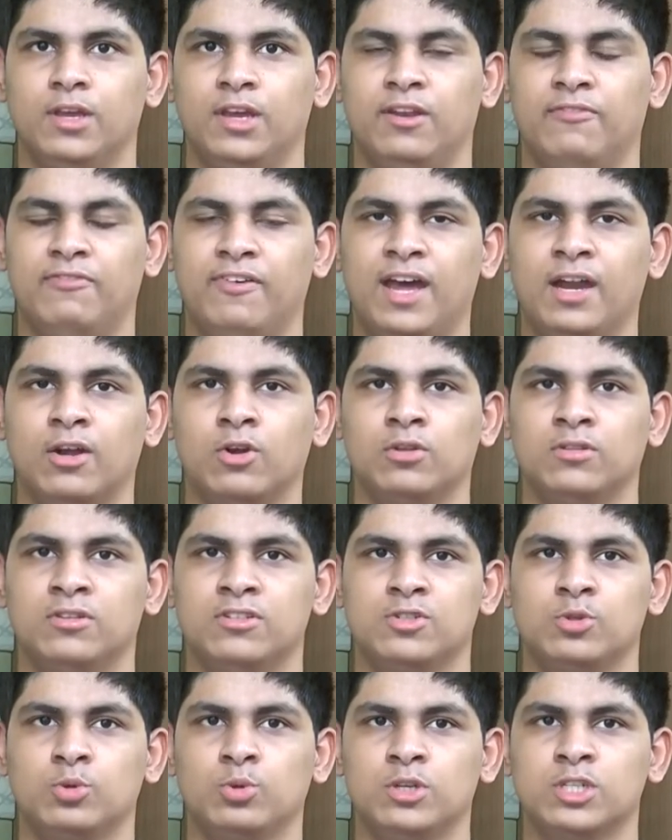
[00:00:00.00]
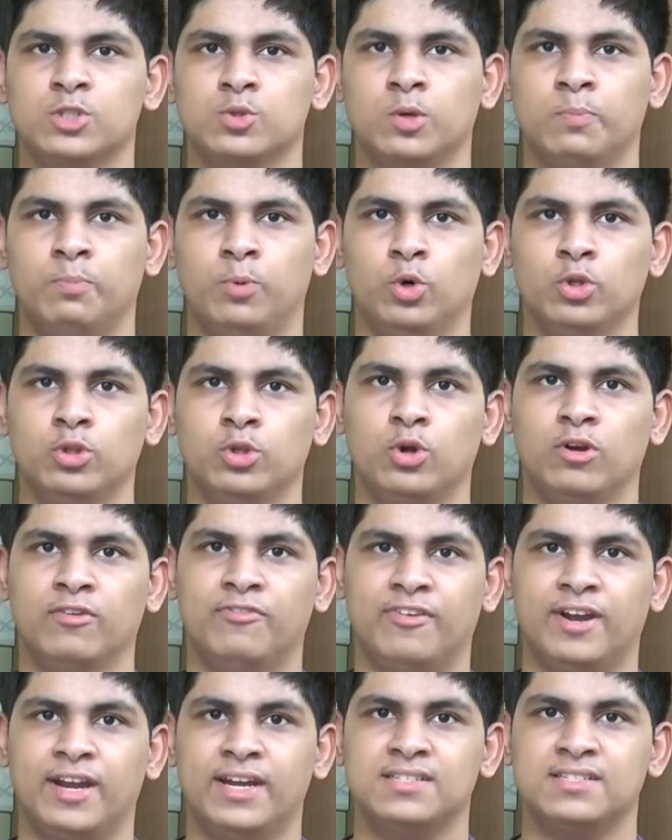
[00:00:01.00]
In fact, the students were both
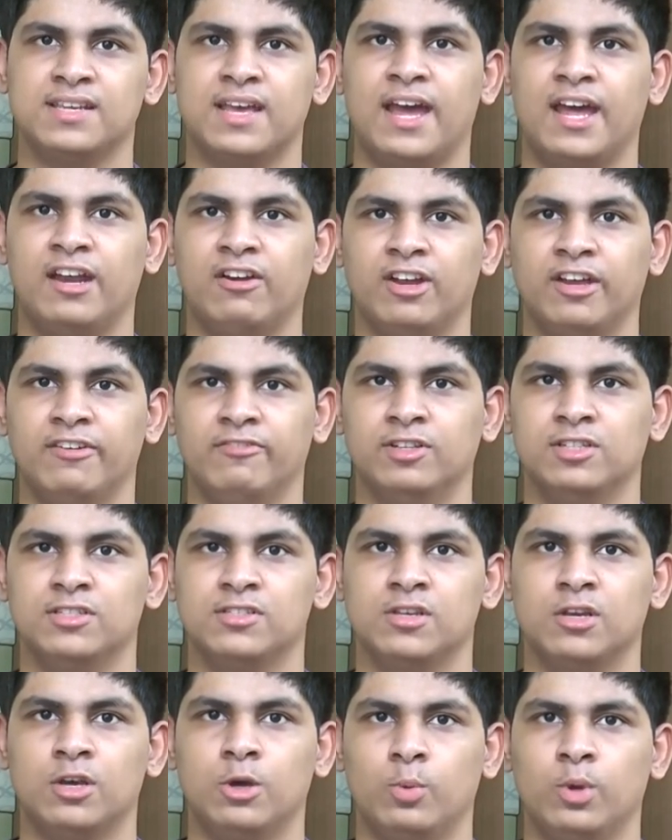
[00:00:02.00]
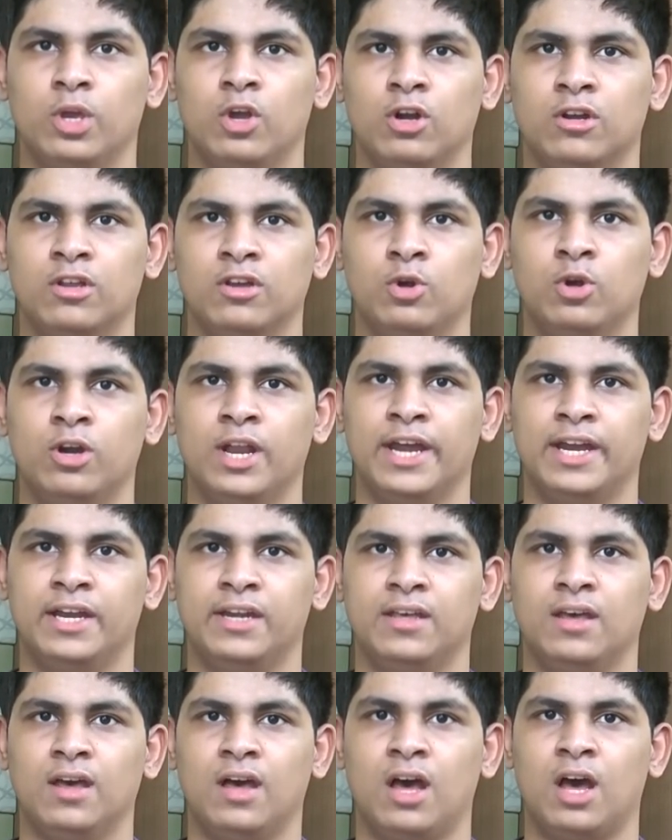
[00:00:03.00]
good friends and rivals. We got a good
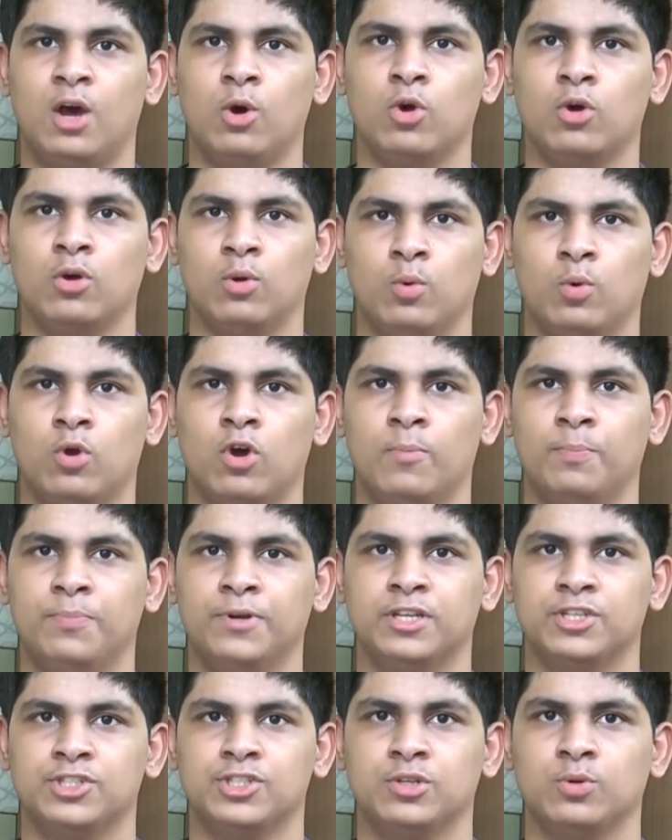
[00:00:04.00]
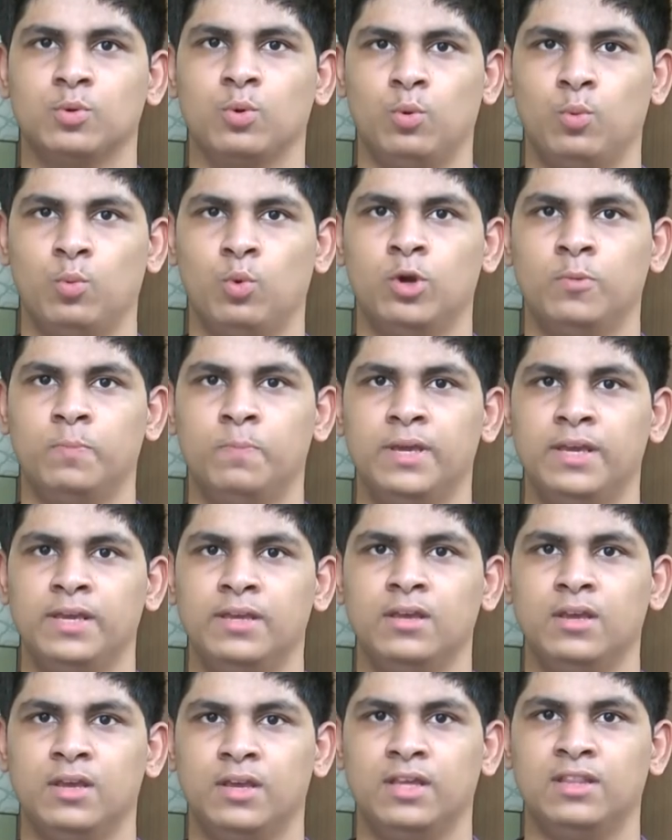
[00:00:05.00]
idea how competition would
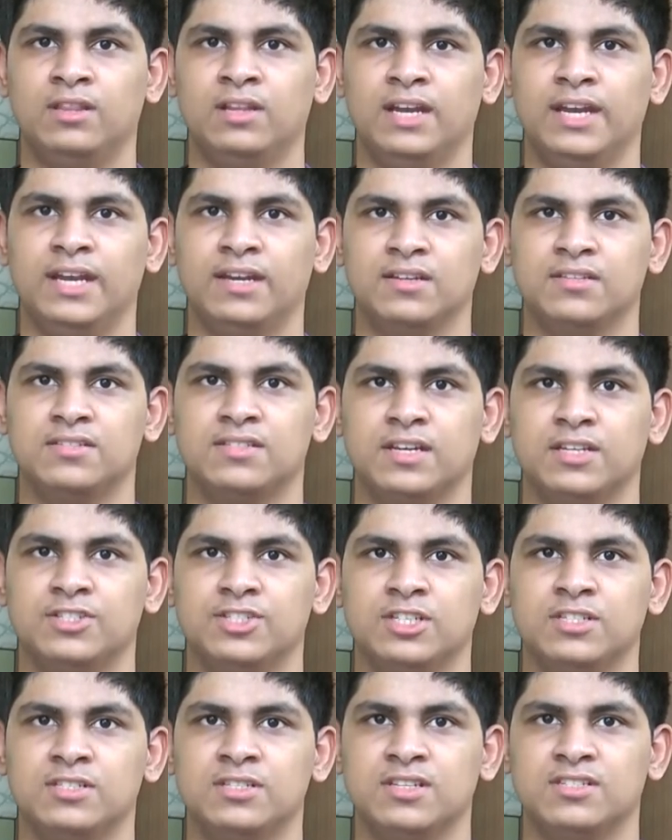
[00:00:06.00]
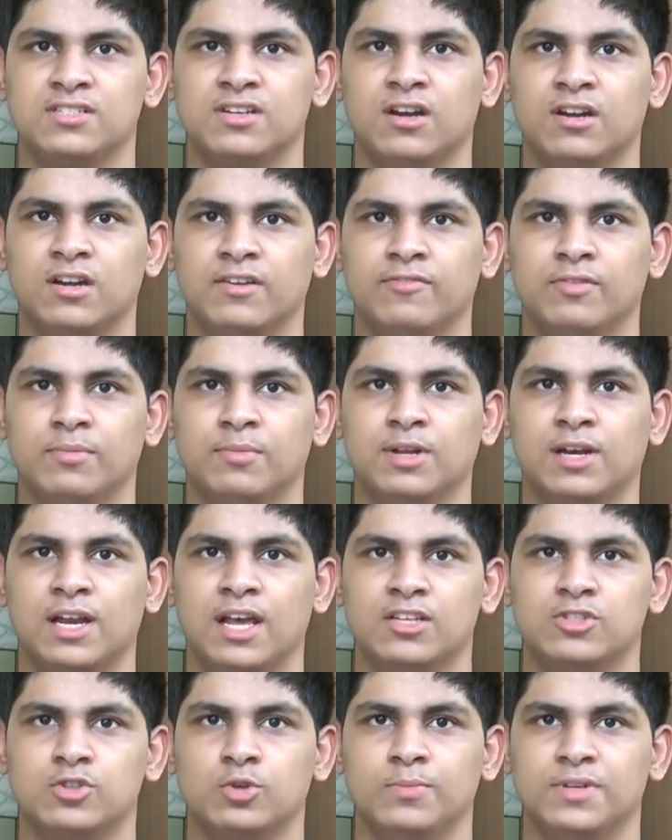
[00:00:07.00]
be in the later stages, starting from the
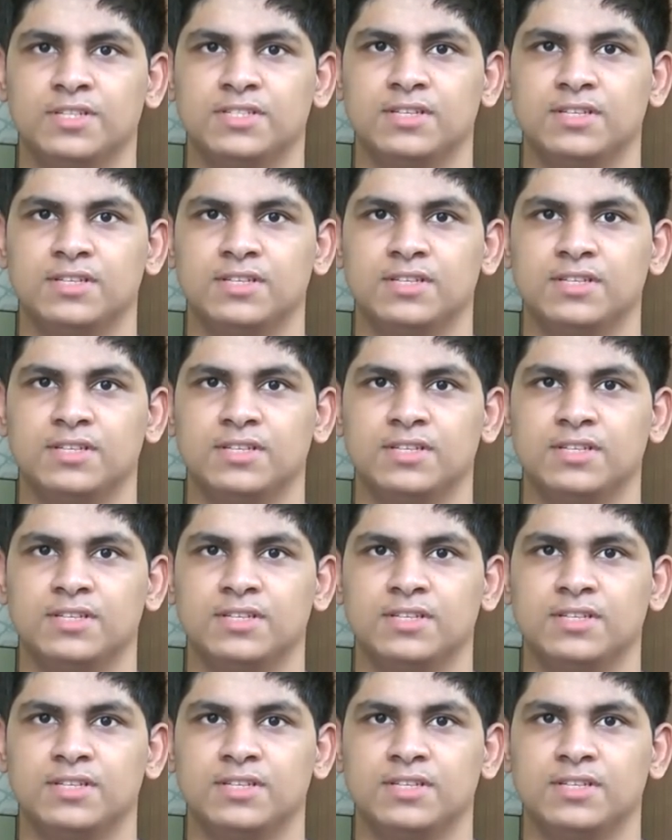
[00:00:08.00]
classroom